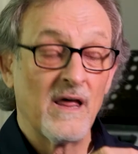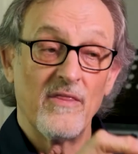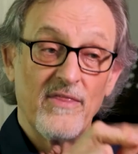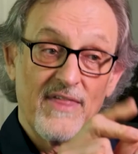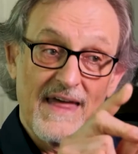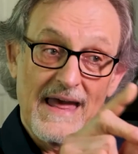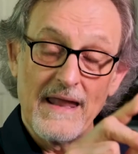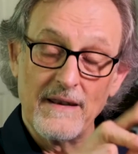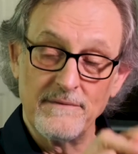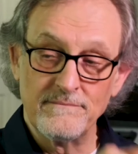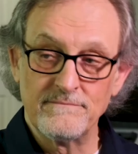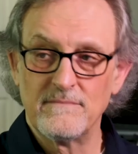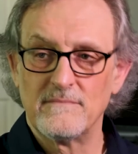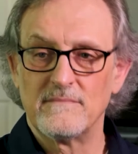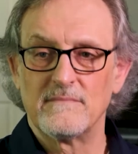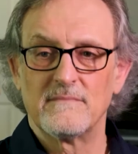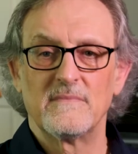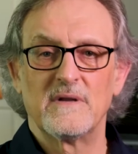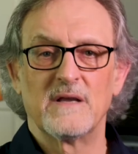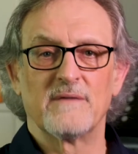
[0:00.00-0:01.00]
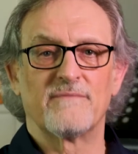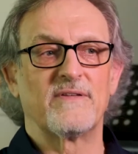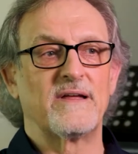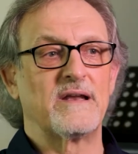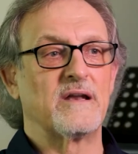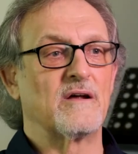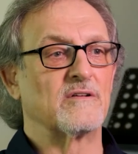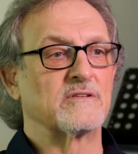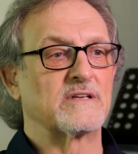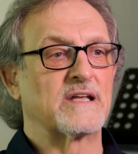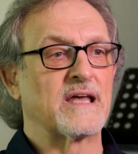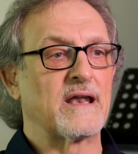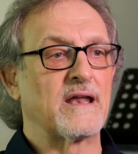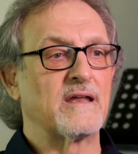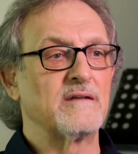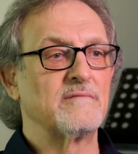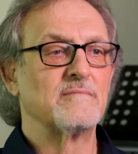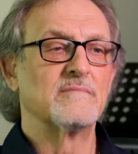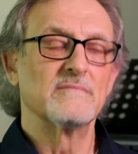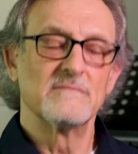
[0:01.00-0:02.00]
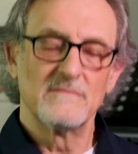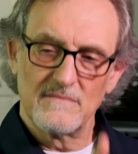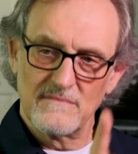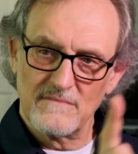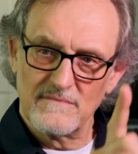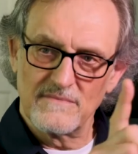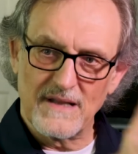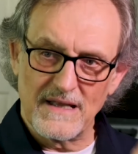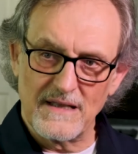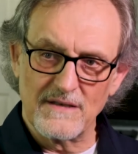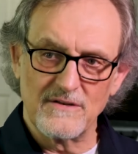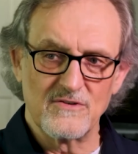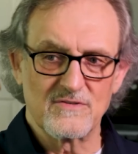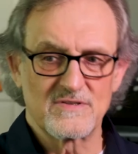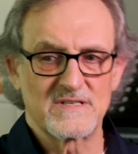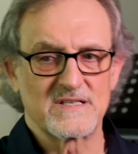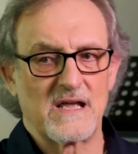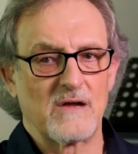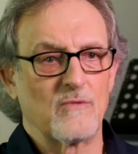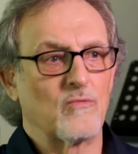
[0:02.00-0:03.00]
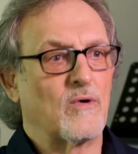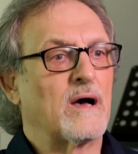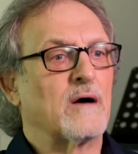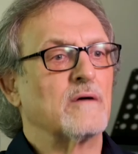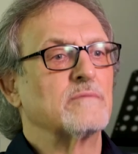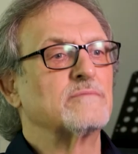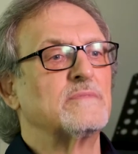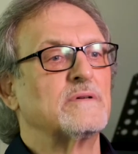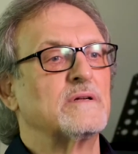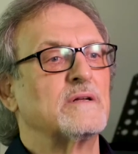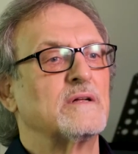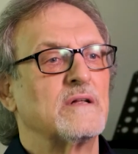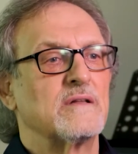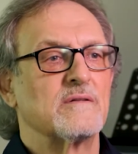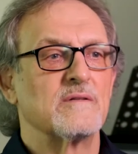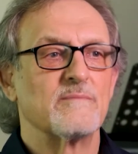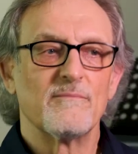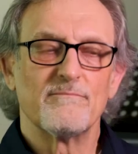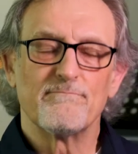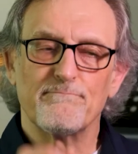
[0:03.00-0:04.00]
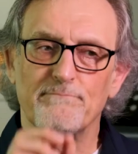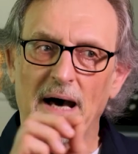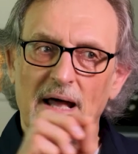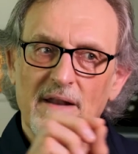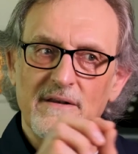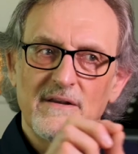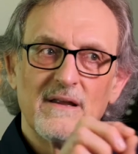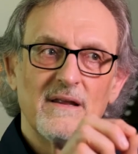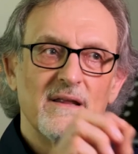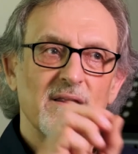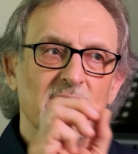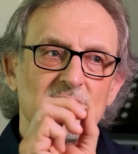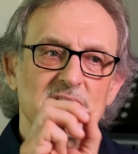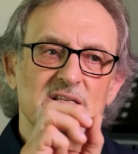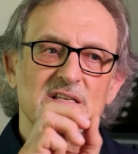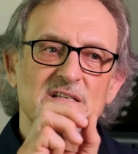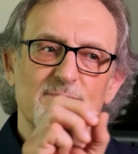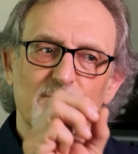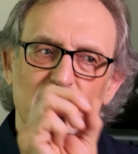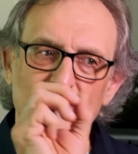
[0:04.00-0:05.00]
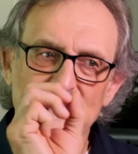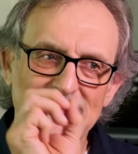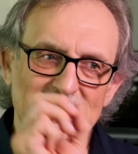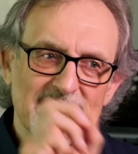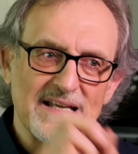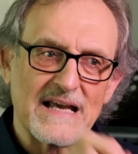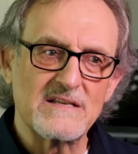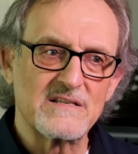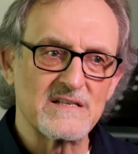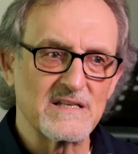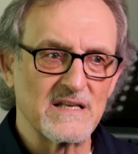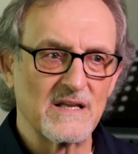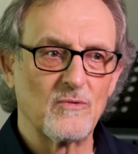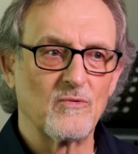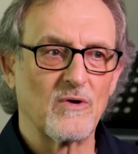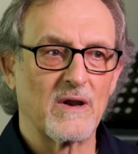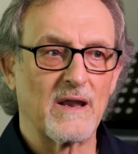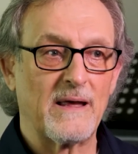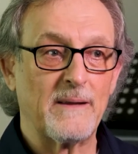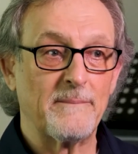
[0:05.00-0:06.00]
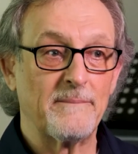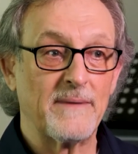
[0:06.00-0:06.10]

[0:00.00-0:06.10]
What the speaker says: Then if they don't get it. Then you say, well, but this is precisely what I